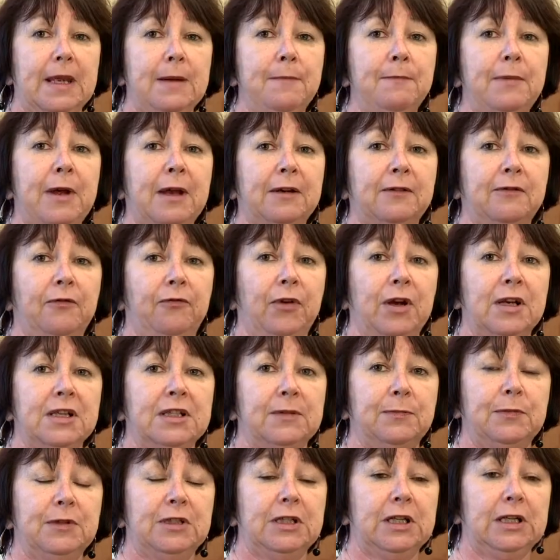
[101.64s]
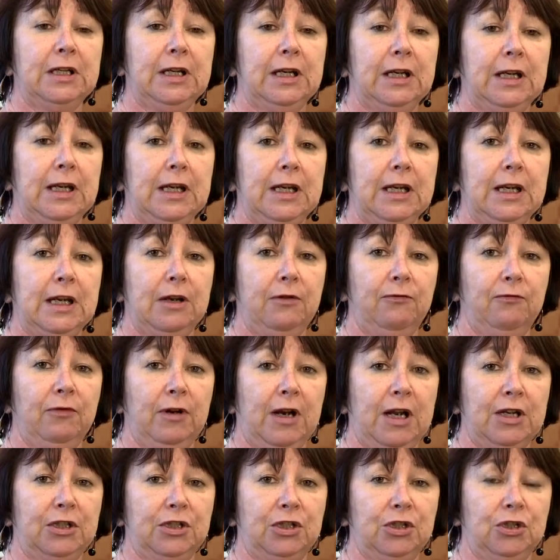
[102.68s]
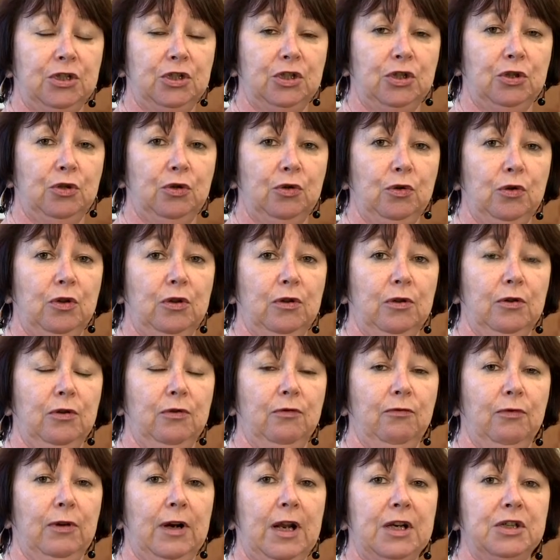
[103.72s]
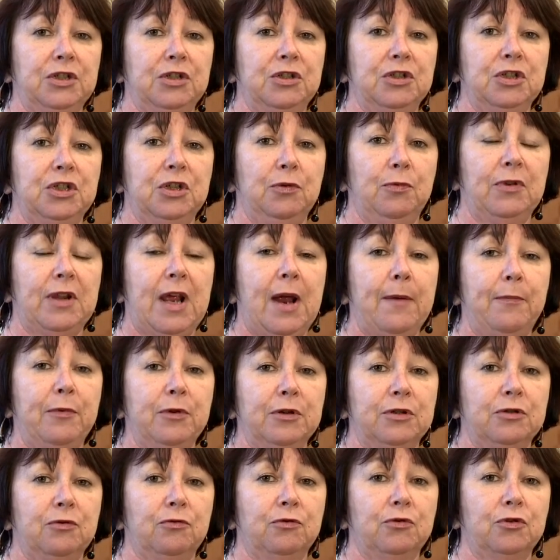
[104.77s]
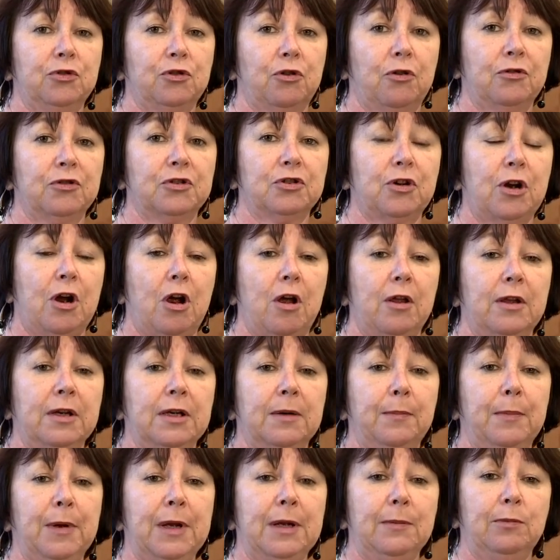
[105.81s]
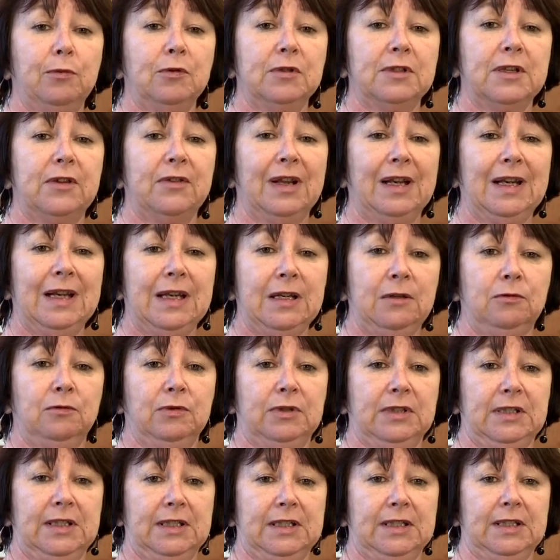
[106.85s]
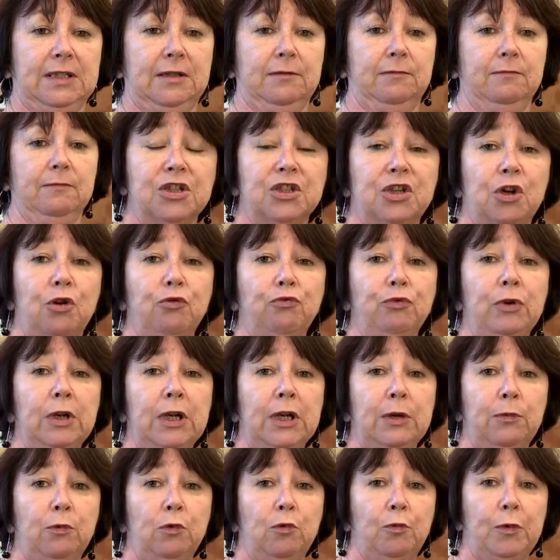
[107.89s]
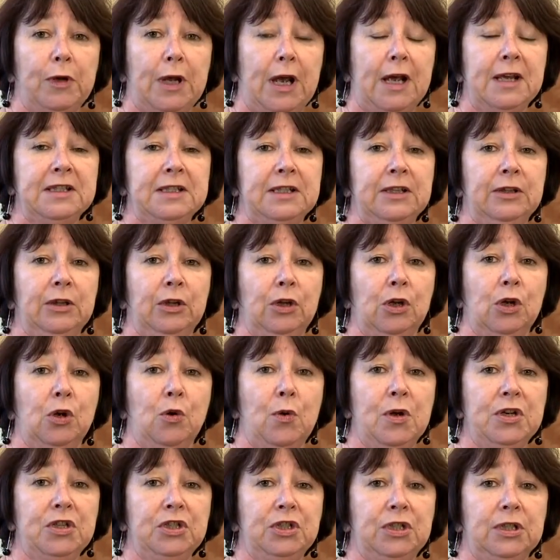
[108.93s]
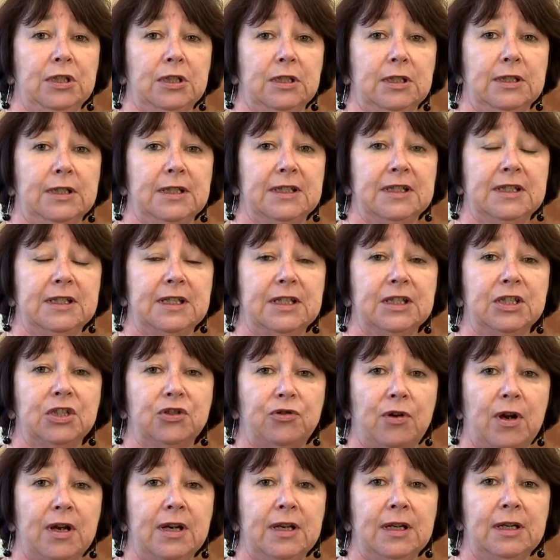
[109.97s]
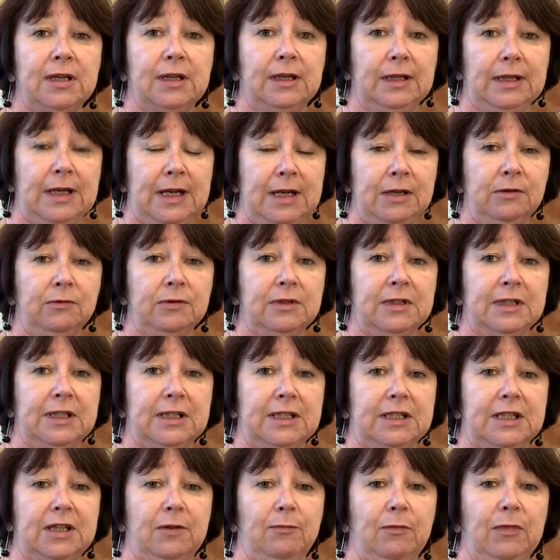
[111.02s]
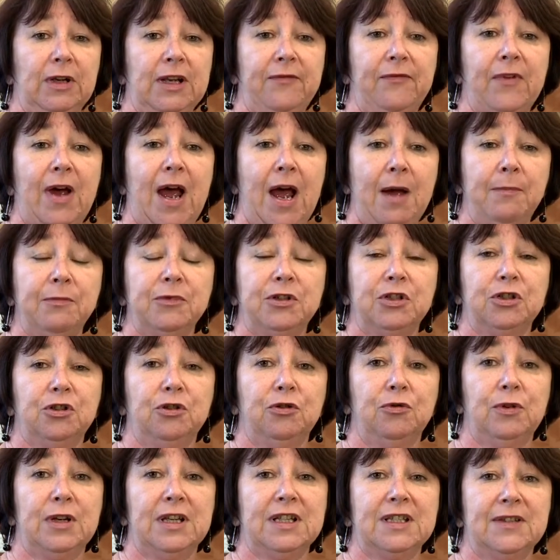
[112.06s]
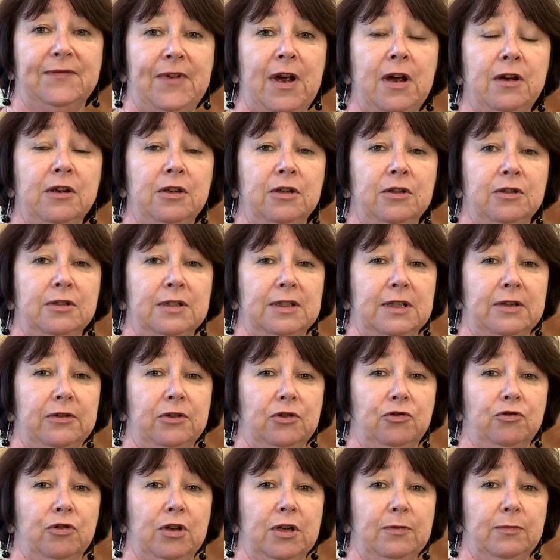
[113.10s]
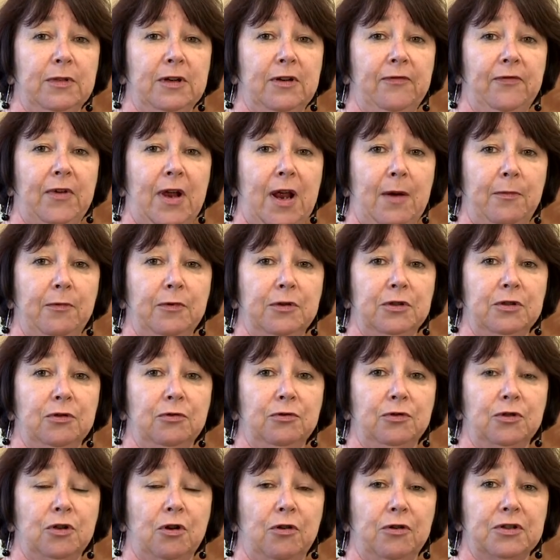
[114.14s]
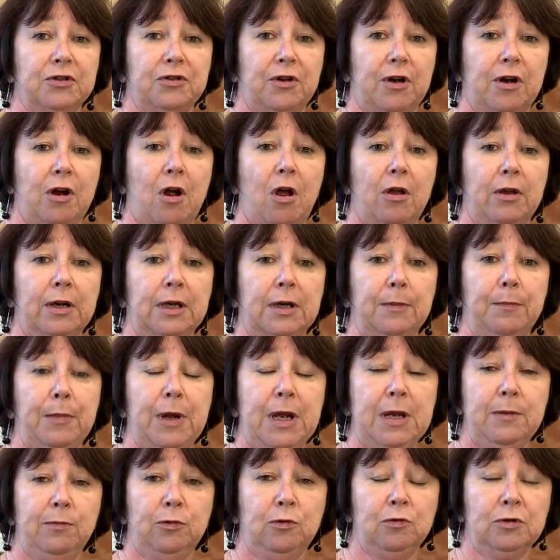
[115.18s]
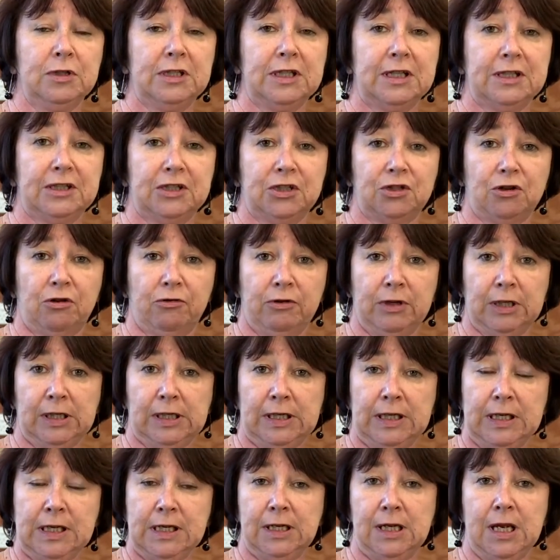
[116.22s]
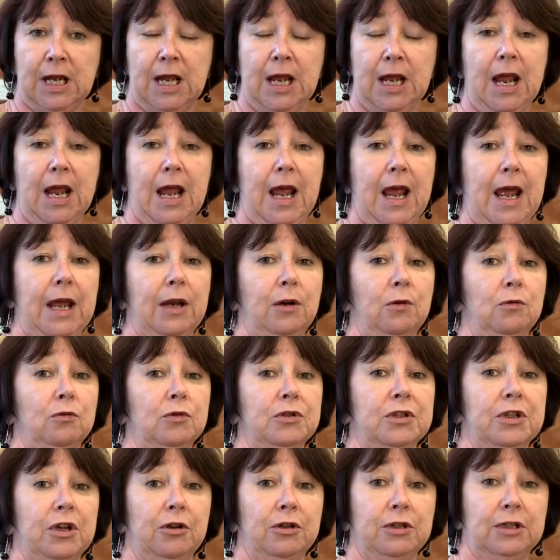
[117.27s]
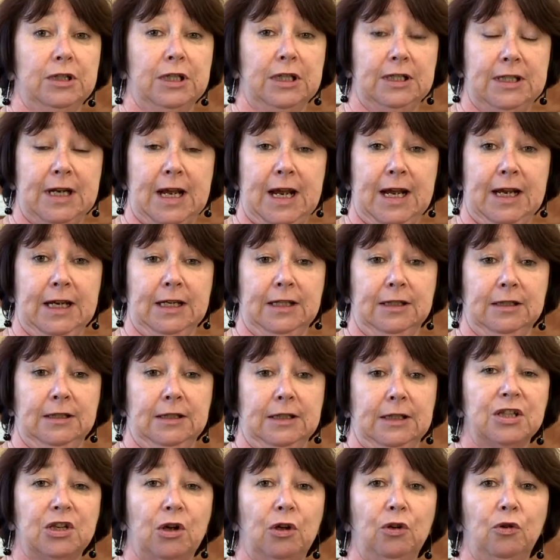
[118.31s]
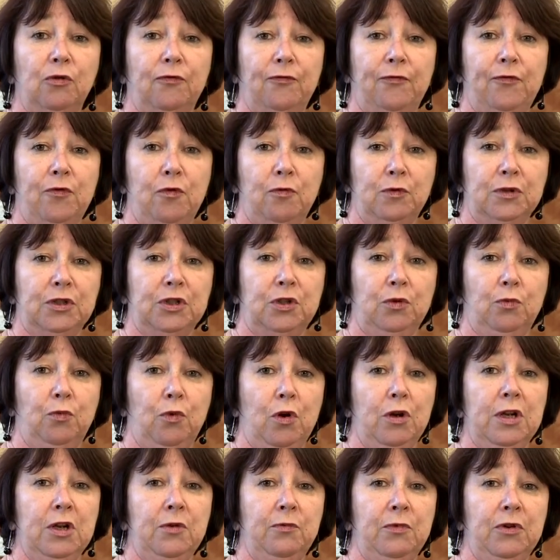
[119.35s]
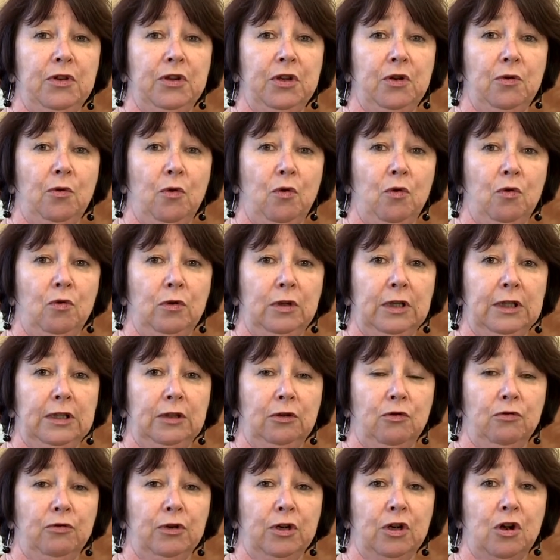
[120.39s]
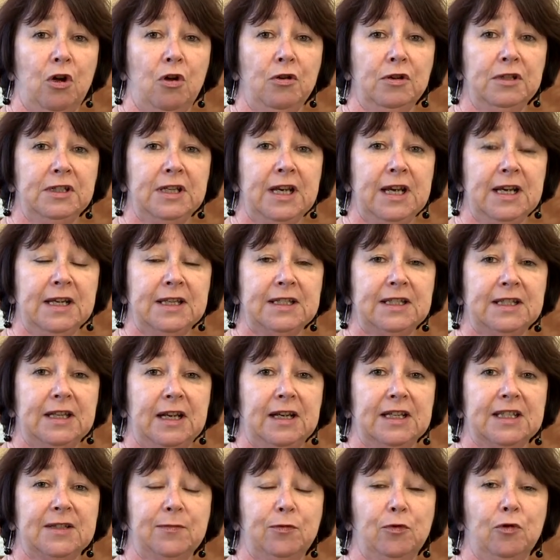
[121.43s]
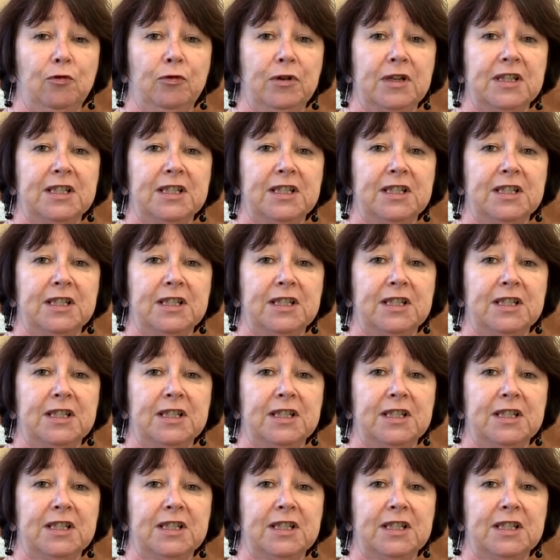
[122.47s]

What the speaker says: impact of race, particularly in relation to the relationship with Aboriginal and Torres Strait Islander peoples and the legal system. So really we'll be asking the question, does the Australian legal system live up to its values in the treatment of Aboriginal and Torres Strait Islander peoples historically and also today? So I look forward to working with you all in Law in Context and exploring